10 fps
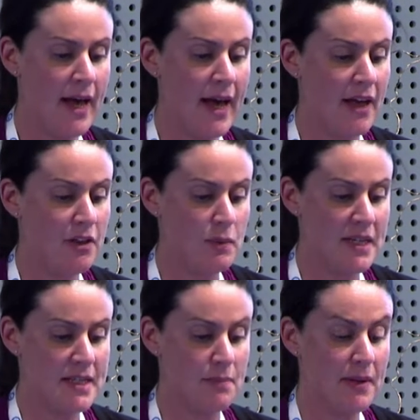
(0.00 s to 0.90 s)
that
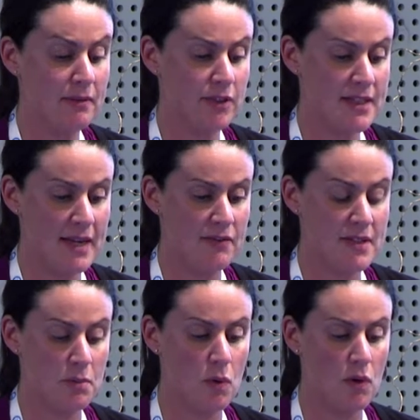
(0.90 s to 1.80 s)
we received
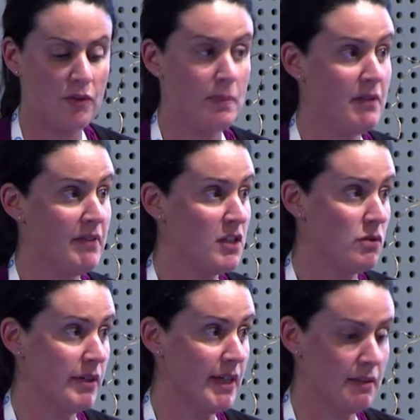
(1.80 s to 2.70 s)
support from the
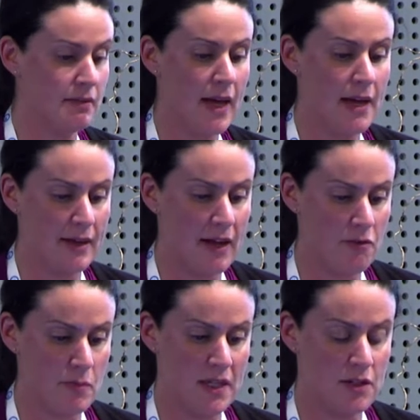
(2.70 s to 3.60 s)
Victorian
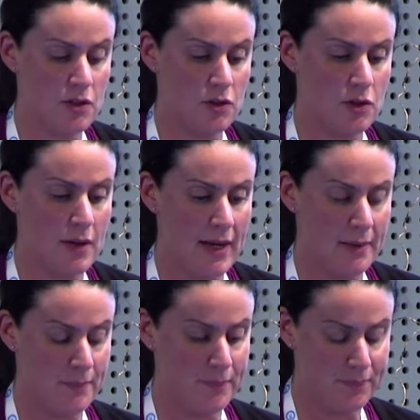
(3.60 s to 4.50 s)
government
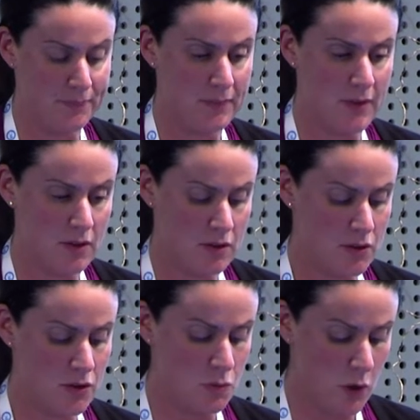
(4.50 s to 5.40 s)

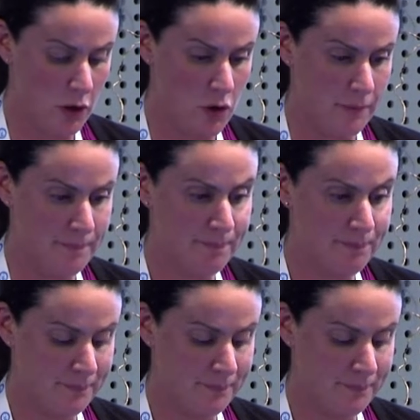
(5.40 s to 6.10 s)
to work on.